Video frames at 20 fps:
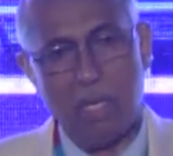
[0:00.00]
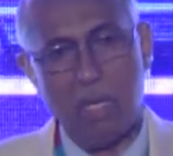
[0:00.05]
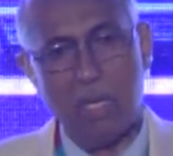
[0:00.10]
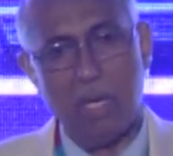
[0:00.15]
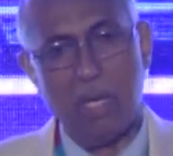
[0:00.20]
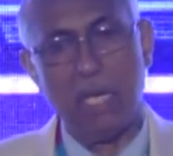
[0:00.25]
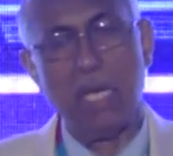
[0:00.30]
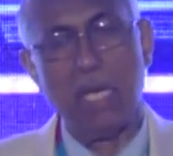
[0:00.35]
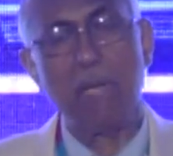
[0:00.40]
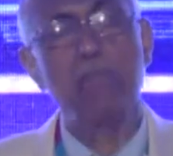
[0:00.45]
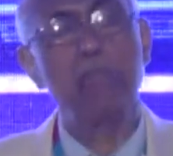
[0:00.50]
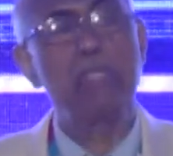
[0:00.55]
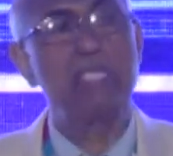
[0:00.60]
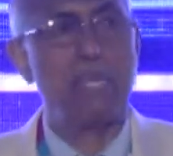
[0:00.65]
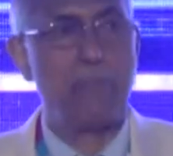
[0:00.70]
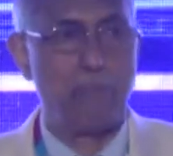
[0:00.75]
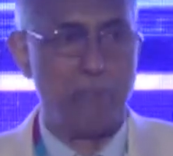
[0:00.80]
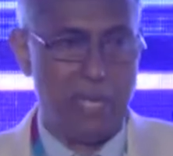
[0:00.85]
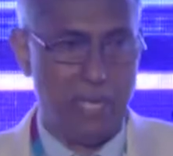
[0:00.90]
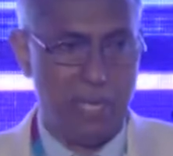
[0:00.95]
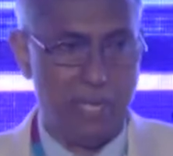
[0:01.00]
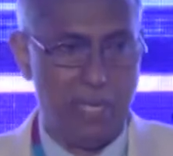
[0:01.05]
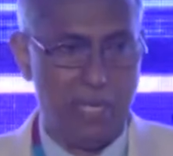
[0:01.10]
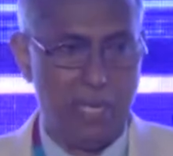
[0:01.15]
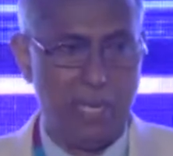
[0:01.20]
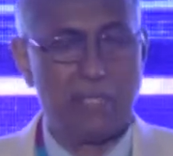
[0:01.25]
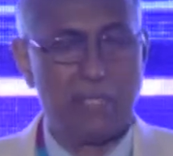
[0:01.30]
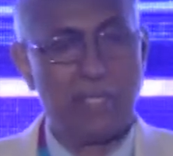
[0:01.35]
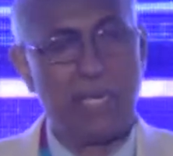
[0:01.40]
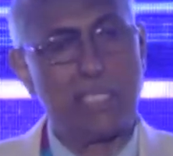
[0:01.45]
MTP,
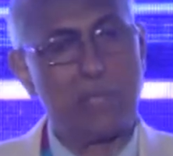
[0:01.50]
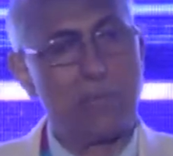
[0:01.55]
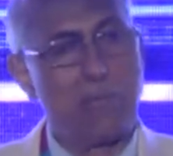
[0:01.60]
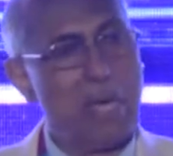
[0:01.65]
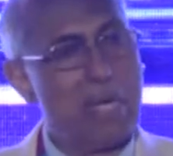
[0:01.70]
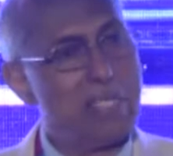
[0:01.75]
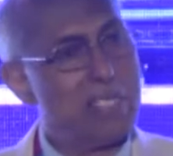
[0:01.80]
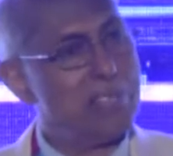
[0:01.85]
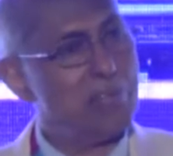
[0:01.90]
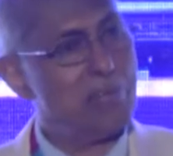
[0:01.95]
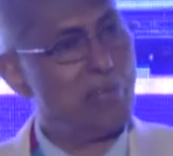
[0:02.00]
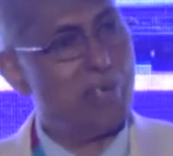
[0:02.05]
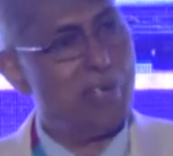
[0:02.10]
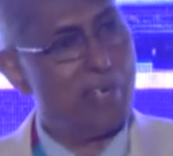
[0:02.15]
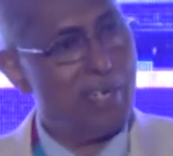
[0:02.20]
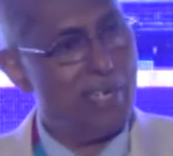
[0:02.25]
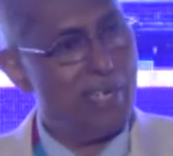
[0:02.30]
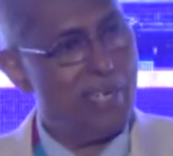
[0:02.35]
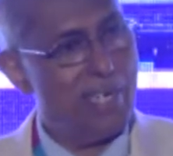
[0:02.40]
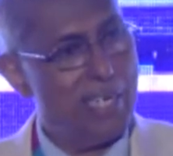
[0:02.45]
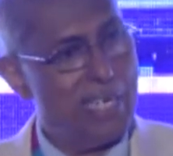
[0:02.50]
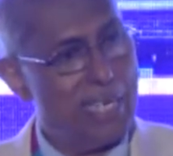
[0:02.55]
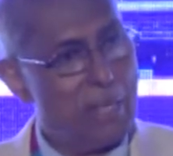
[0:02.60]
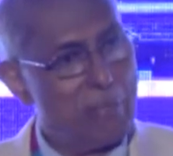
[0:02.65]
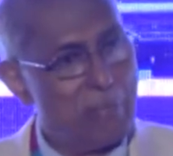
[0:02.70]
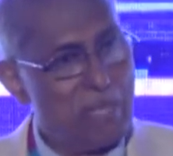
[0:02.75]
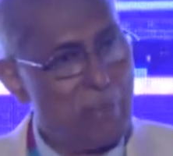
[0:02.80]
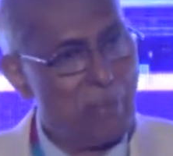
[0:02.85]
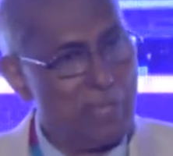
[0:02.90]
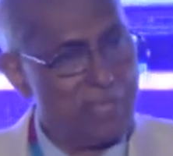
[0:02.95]
another expansion for
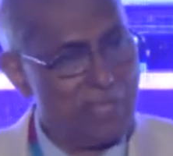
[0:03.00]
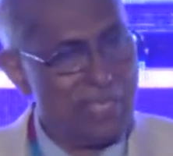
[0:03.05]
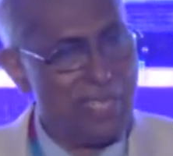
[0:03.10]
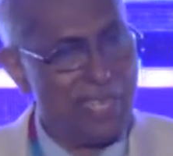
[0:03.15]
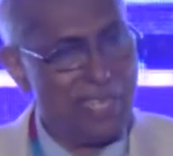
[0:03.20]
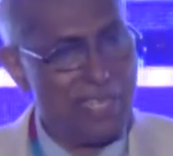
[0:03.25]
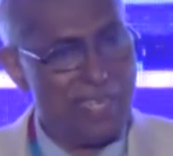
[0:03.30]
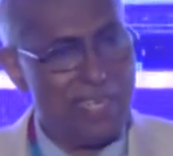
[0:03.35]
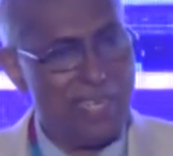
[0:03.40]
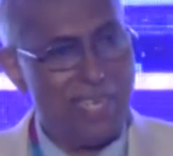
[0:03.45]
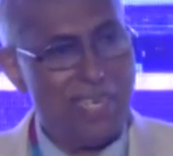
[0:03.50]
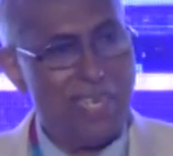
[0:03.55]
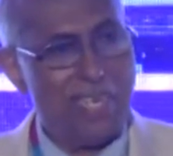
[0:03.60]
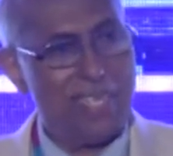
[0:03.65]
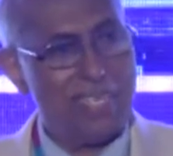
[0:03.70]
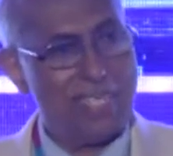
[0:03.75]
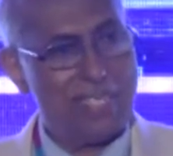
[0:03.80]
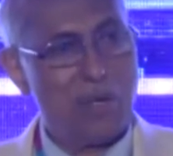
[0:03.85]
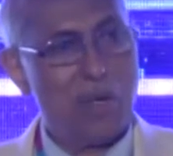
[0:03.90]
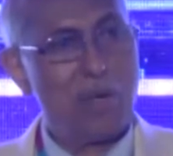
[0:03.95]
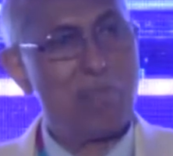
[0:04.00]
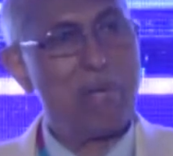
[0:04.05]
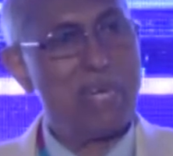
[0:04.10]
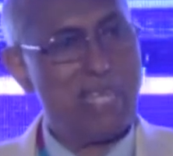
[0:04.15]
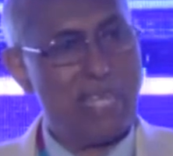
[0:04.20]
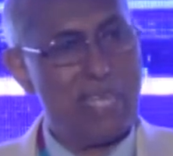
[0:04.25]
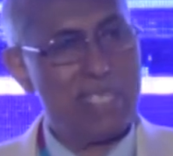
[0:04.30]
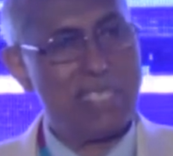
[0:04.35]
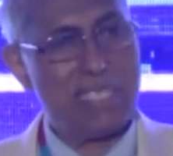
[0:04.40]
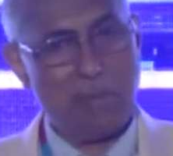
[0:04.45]
MTP, isn't it? It's not
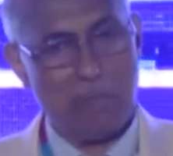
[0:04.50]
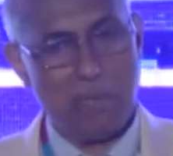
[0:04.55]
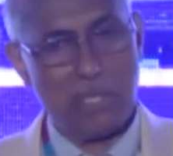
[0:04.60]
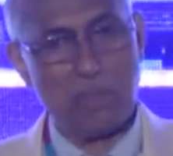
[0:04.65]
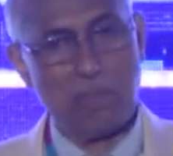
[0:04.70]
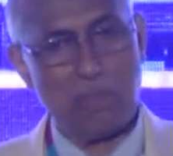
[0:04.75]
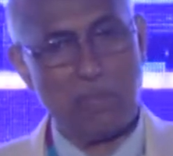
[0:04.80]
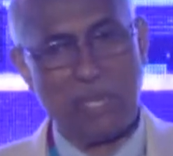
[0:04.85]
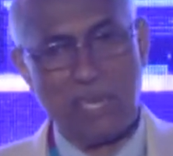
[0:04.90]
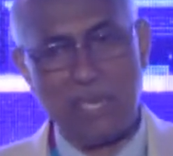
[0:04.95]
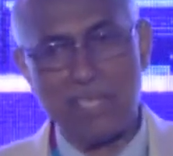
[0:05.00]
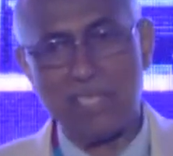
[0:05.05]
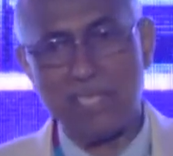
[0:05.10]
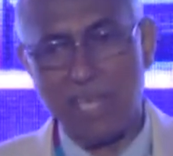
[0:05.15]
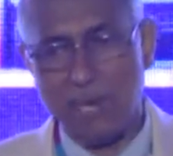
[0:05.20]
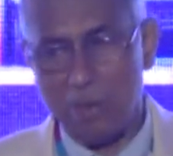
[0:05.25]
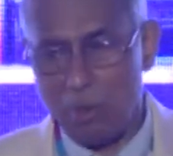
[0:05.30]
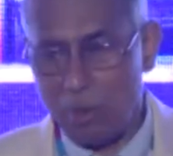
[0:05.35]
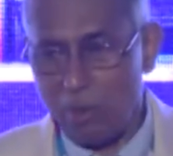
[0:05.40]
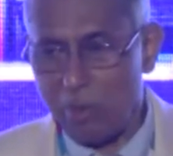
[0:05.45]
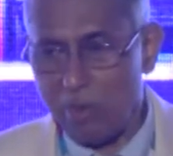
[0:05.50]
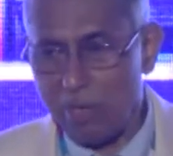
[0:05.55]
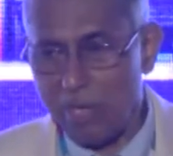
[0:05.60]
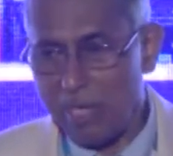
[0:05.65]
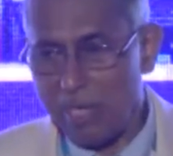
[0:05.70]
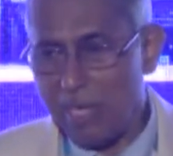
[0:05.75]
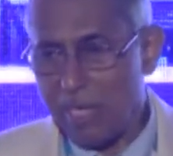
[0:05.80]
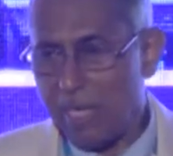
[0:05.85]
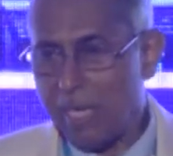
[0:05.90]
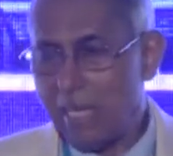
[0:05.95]
medical termination of pregnancy alone.
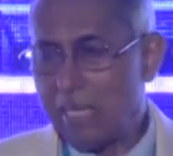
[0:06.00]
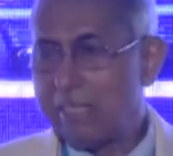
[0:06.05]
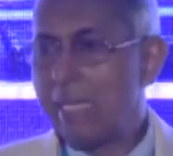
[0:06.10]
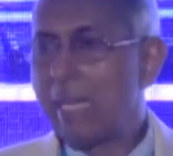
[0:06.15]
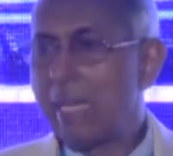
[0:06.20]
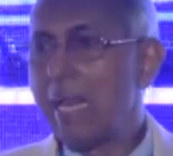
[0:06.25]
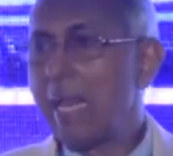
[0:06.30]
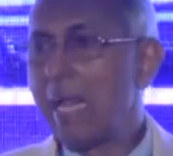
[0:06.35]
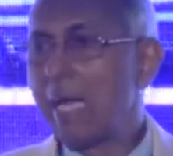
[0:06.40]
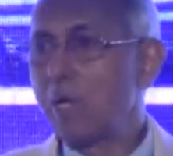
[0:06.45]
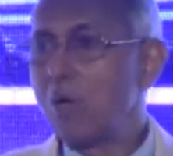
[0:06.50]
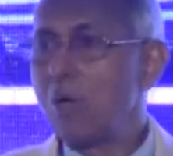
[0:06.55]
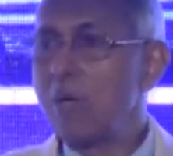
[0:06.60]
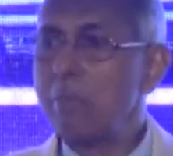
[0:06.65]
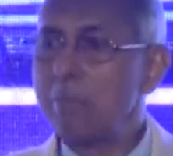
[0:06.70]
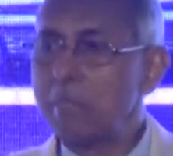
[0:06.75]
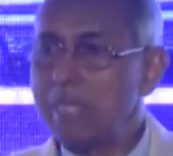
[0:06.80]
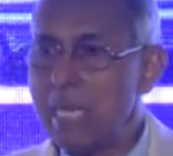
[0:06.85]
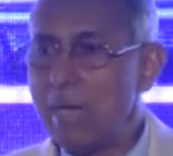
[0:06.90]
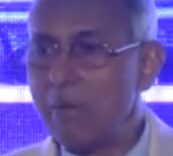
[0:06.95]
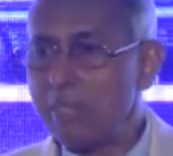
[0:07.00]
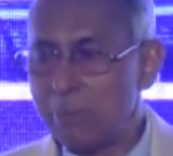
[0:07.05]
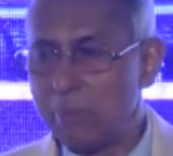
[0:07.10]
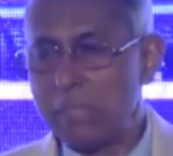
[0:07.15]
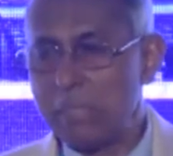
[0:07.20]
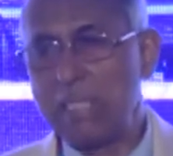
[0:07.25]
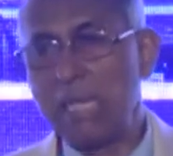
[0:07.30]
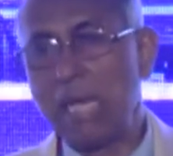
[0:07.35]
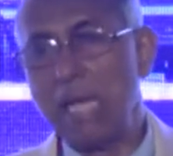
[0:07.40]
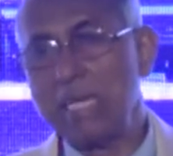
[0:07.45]
There are acronyms in our
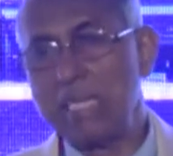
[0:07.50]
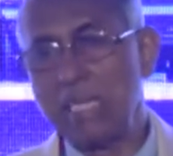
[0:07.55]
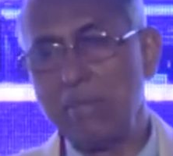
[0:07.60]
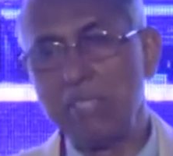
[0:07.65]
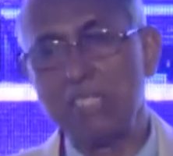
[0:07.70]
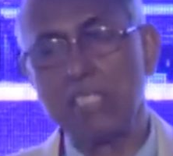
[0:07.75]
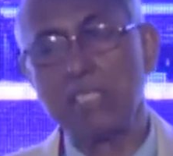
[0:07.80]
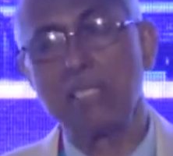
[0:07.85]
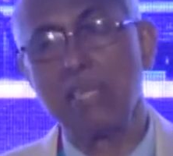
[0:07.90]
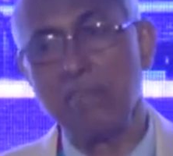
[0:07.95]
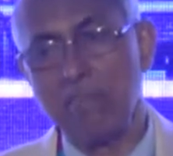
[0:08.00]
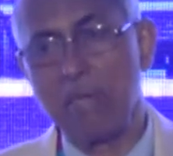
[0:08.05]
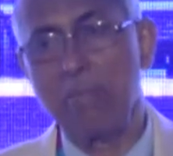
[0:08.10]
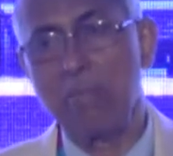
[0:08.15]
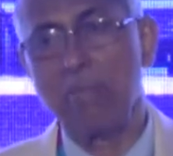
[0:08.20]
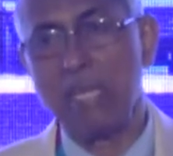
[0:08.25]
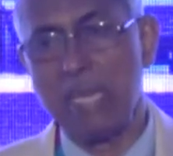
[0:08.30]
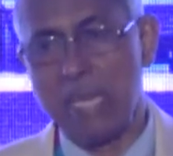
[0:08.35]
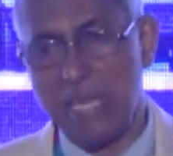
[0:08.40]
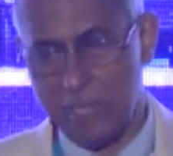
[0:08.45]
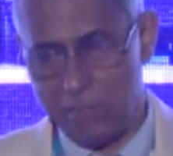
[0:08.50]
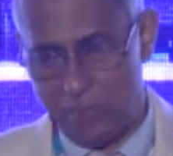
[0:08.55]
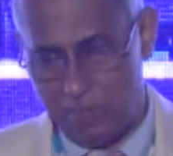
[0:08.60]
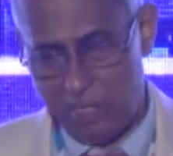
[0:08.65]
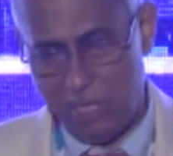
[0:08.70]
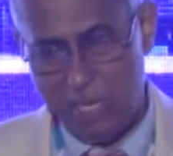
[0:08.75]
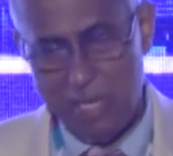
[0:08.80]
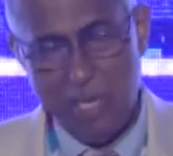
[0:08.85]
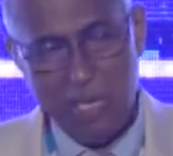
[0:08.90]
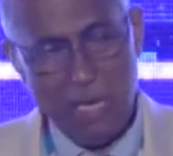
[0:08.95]
specialty which has different meanings.
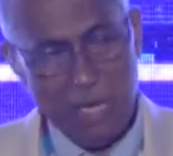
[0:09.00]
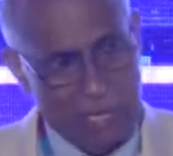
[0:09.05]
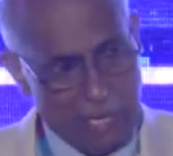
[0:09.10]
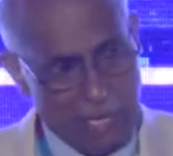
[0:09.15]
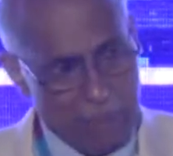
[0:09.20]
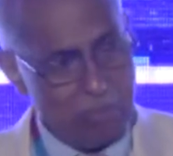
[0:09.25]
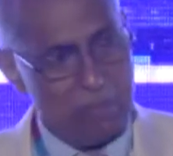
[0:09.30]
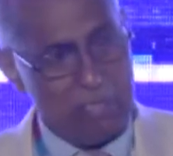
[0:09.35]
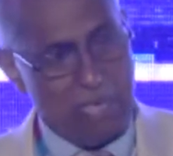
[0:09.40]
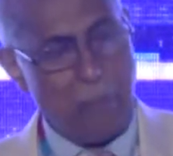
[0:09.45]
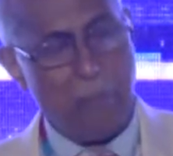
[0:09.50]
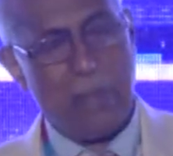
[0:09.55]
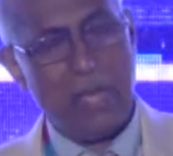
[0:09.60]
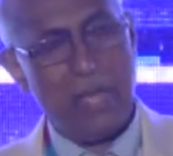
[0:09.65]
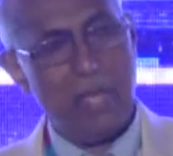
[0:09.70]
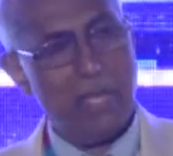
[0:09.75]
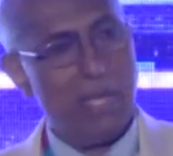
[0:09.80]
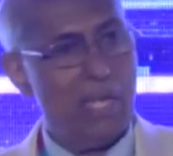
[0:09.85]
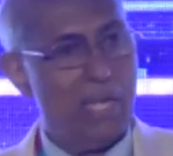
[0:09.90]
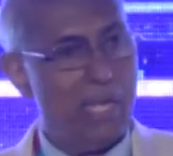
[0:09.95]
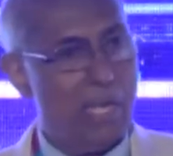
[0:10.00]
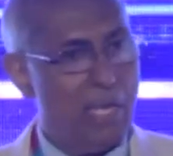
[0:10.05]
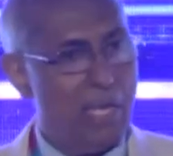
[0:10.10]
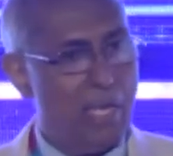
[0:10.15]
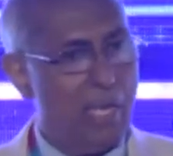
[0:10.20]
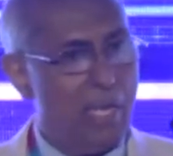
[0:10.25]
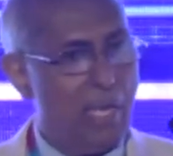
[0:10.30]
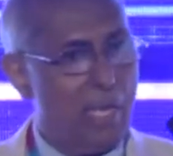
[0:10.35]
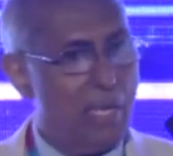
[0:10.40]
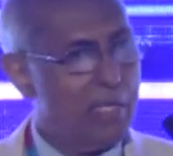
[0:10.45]
And MTP,
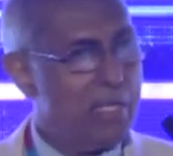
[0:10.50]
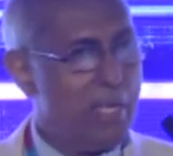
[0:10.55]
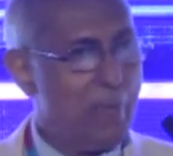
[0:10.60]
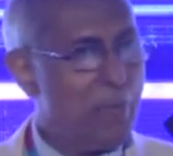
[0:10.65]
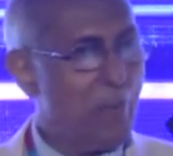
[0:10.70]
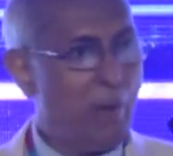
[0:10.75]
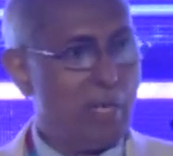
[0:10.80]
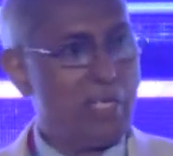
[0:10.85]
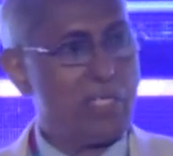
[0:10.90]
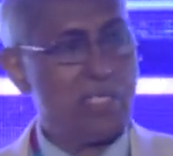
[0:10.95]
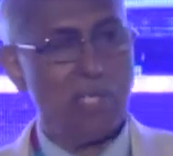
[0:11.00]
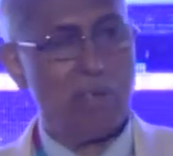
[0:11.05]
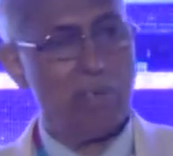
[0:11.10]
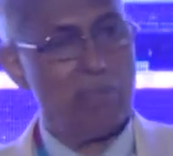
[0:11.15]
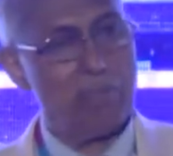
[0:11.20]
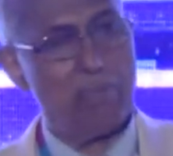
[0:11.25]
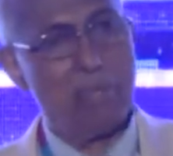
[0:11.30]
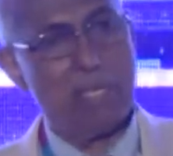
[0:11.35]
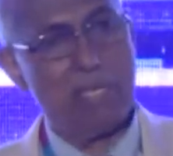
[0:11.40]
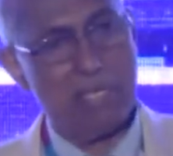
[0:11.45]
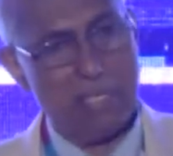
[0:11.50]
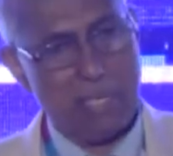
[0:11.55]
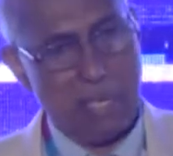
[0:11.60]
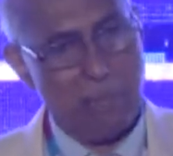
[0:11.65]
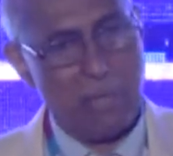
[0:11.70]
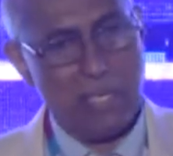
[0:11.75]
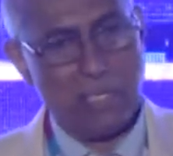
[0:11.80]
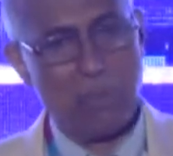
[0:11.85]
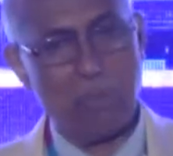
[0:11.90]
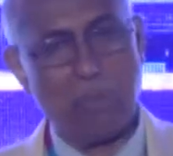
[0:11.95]
the importance of
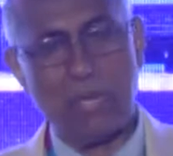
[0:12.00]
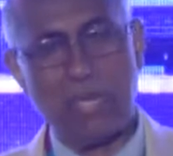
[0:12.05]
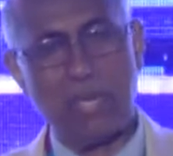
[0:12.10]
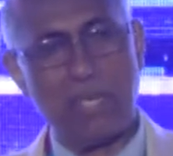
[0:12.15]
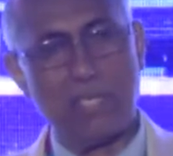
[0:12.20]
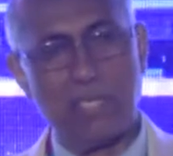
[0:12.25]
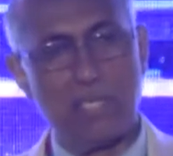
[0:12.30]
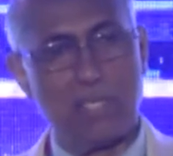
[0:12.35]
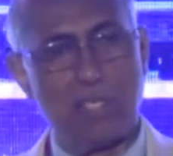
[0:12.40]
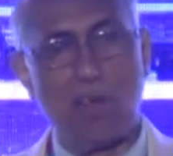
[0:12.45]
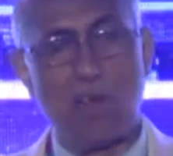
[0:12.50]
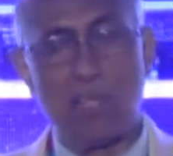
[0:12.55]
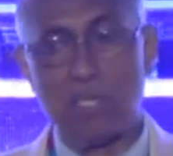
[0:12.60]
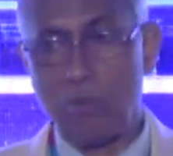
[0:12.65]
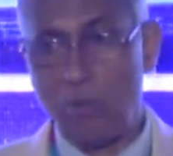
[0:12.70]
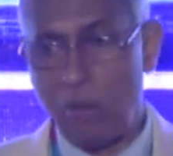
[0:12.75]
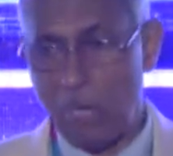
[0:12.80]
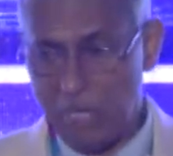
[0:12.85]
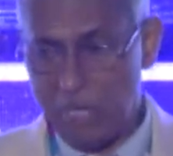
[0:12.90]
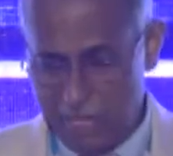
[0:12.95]
termination of pregnancy is not the one.